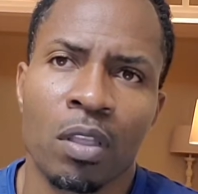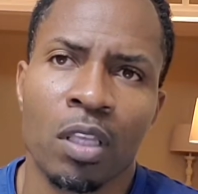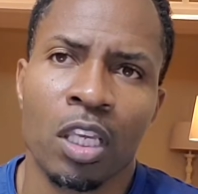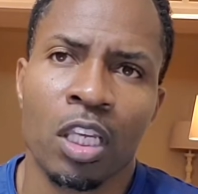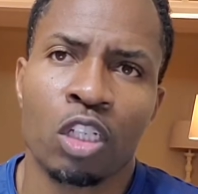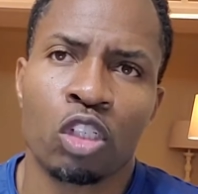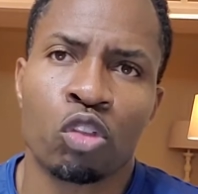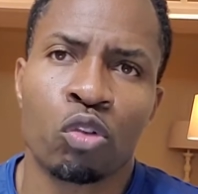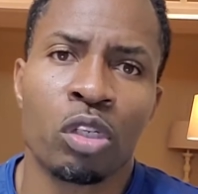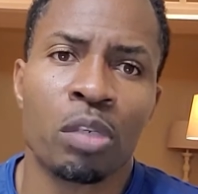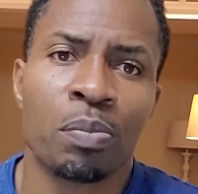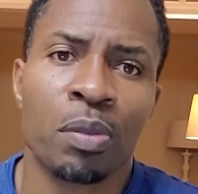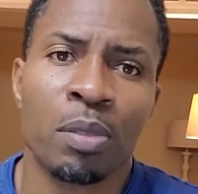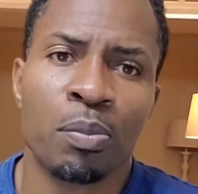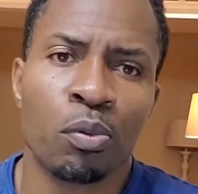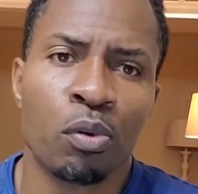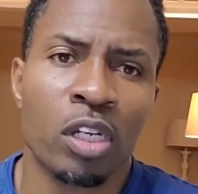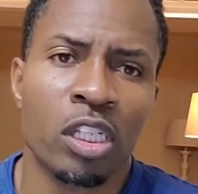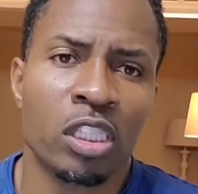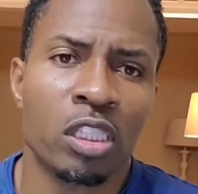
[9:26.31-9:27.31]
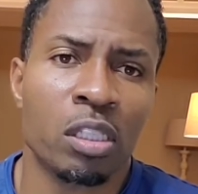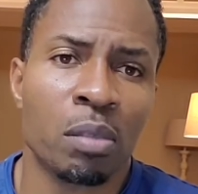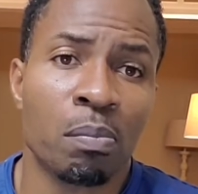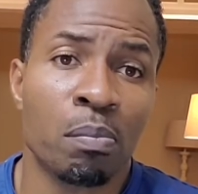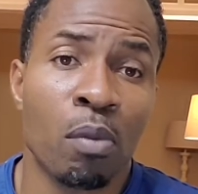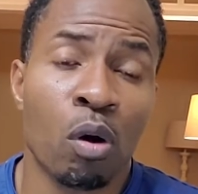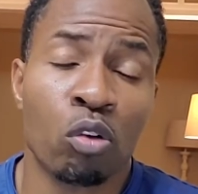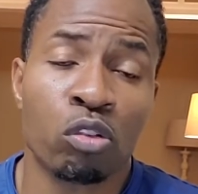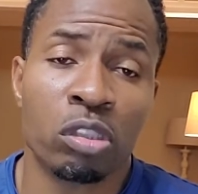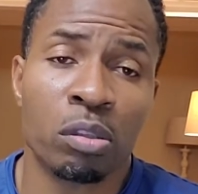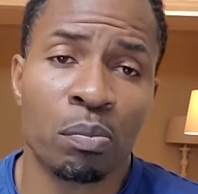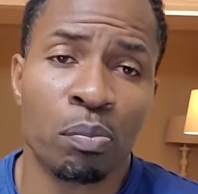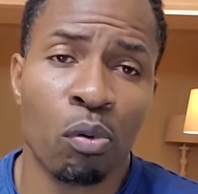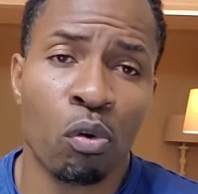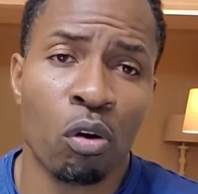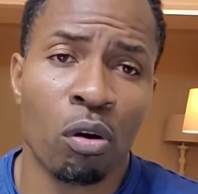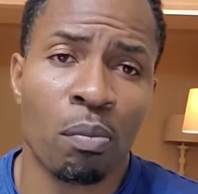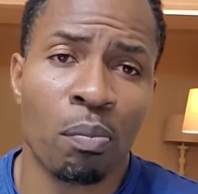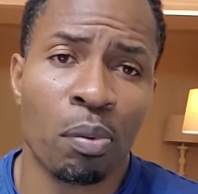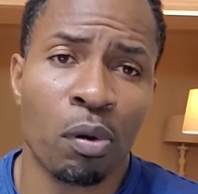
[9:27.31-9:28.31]
and treat people as the most
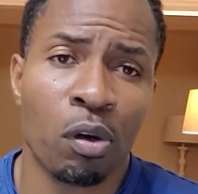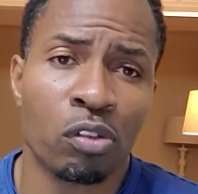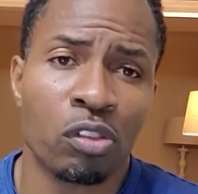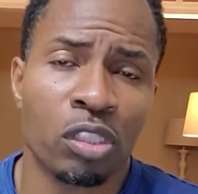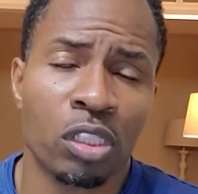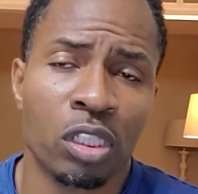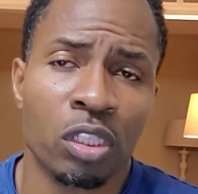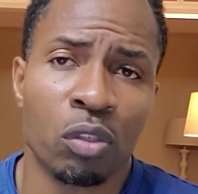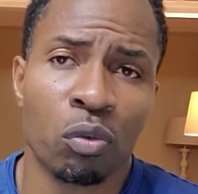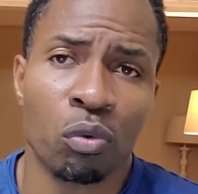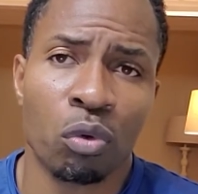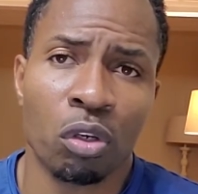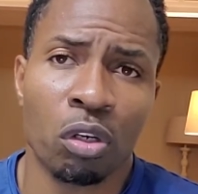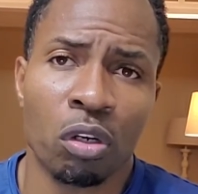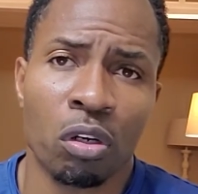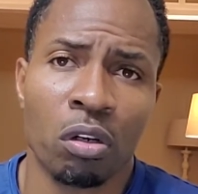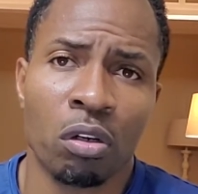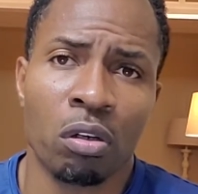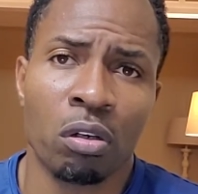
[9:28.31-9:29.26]
important person in the world.